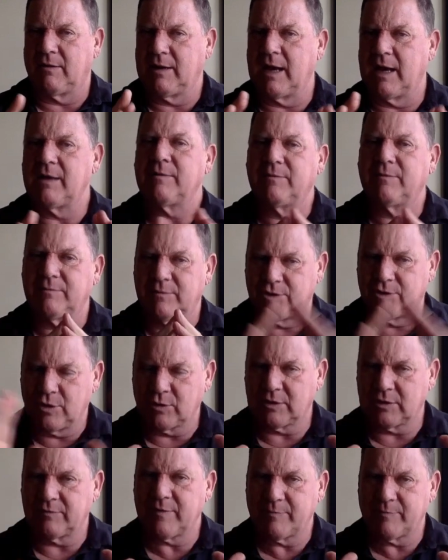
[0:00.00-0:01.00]
Okay,
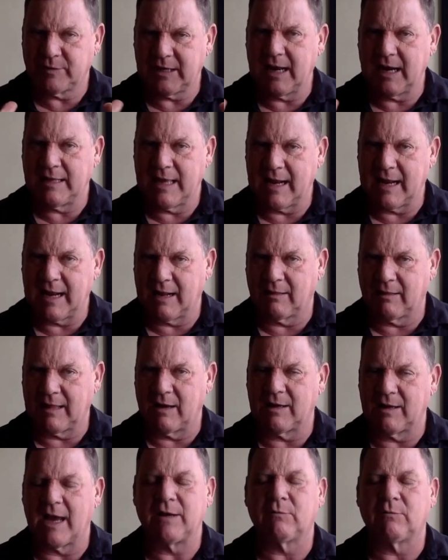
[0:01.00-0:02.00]
Joseph, I'm saying that out
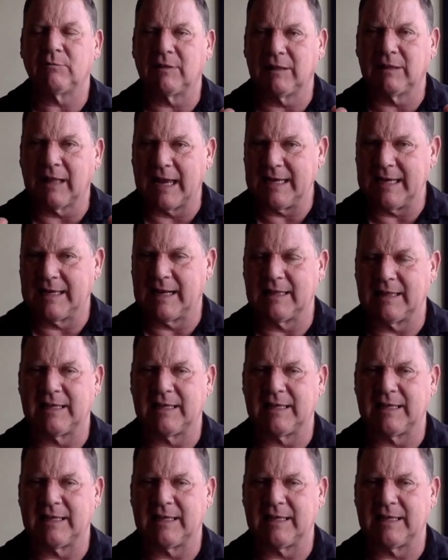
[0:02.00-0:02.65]
loud. I don't like it.